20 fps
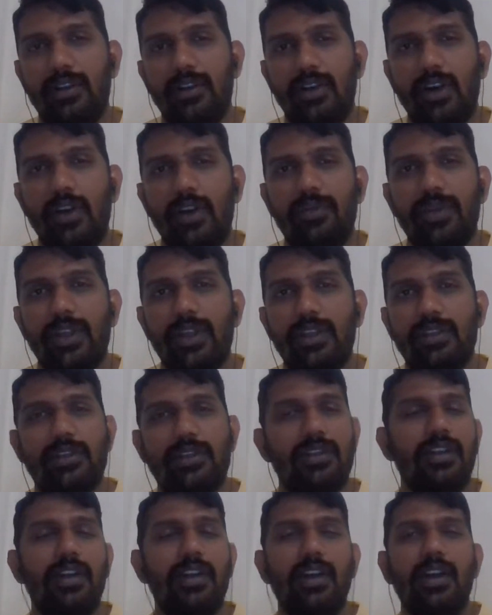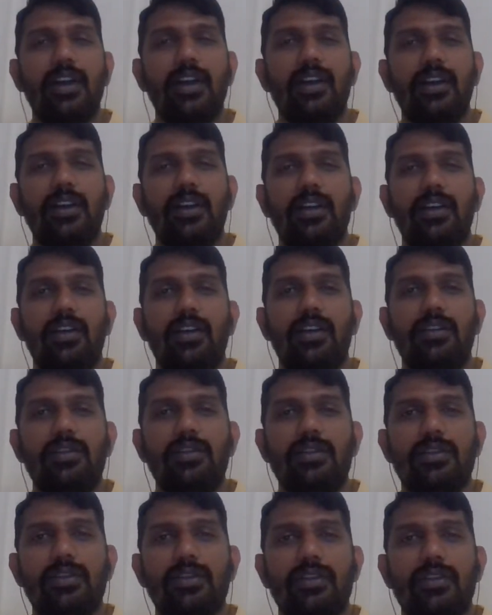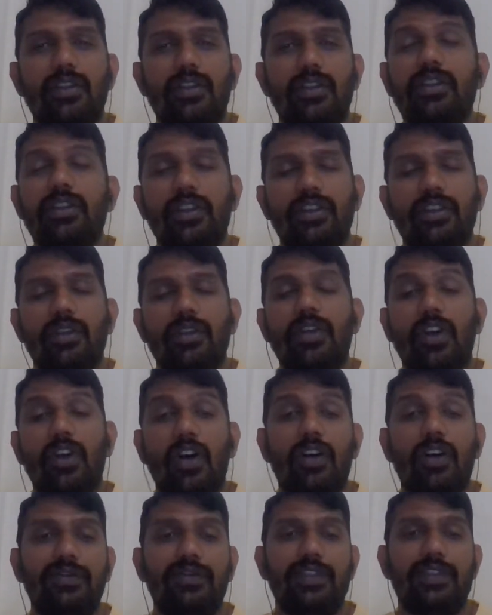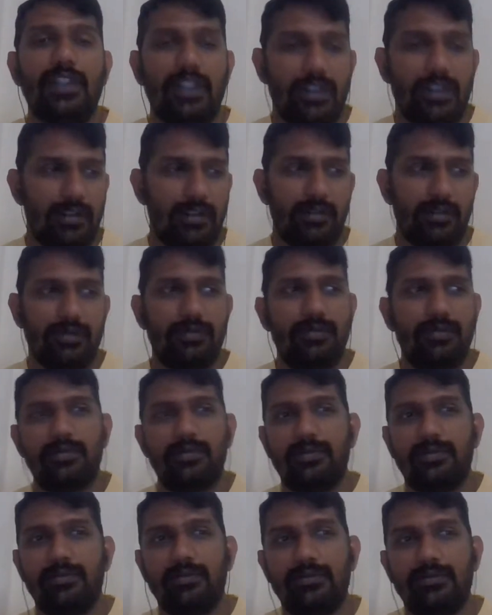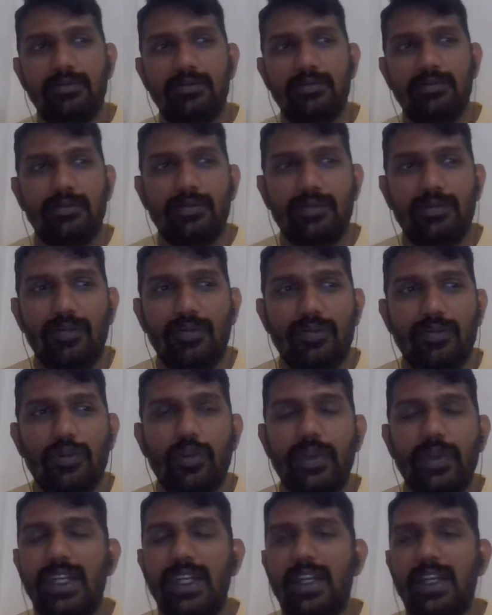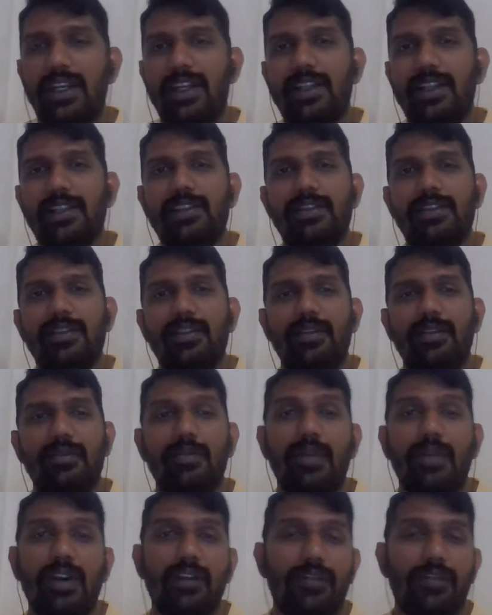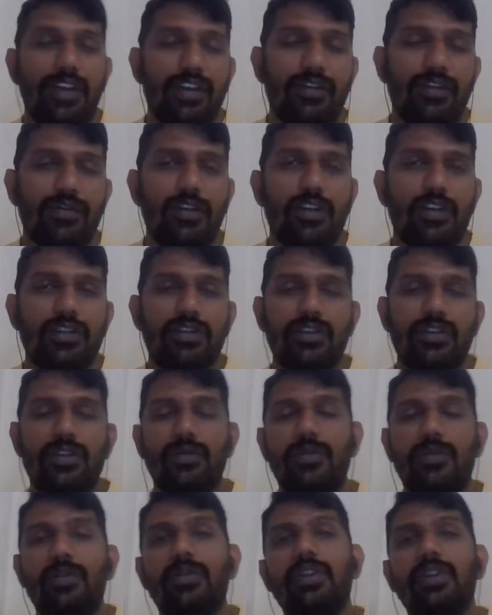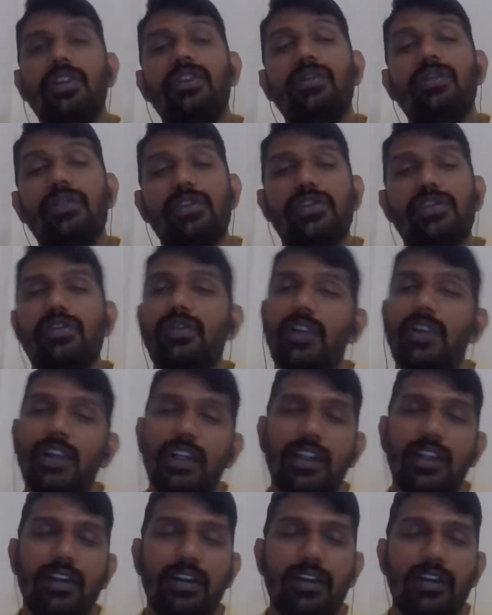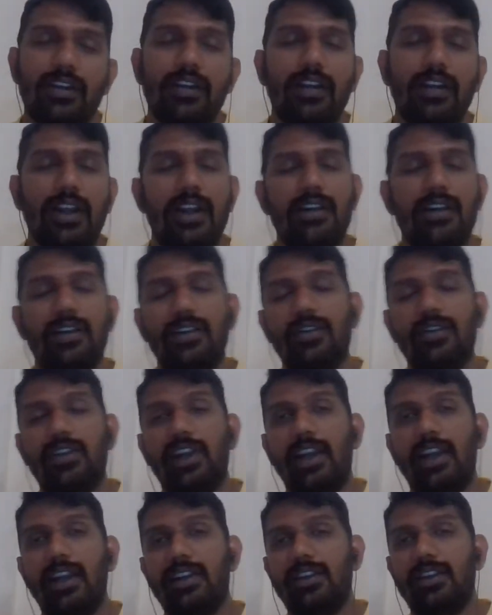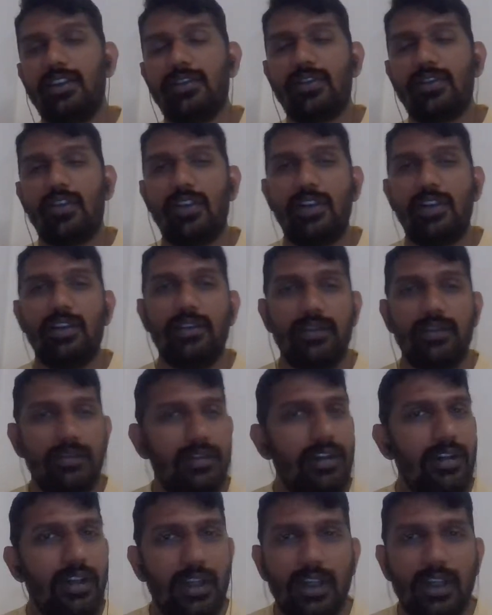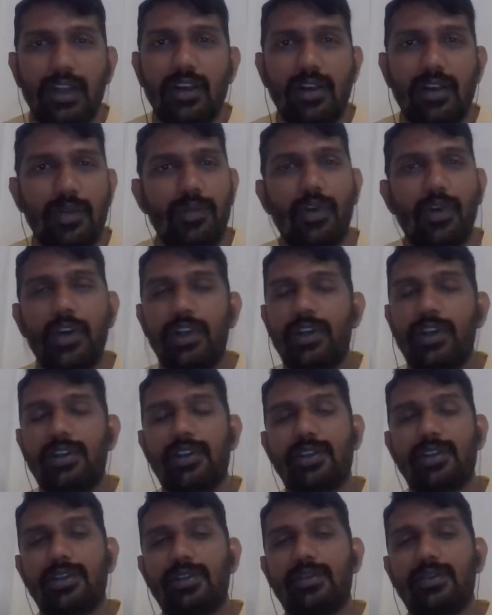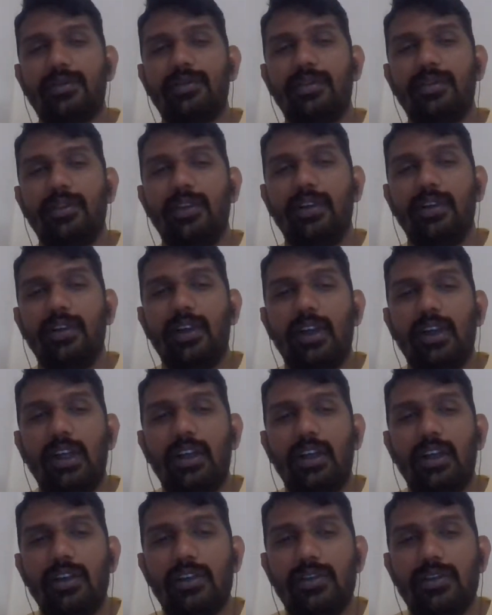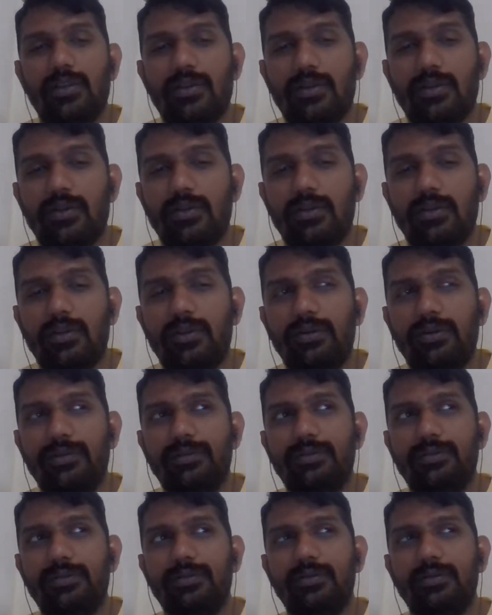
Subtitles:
topics, not the topic of the movie details, but when you watch the movie, you'll surely get to relate this all pointers. So,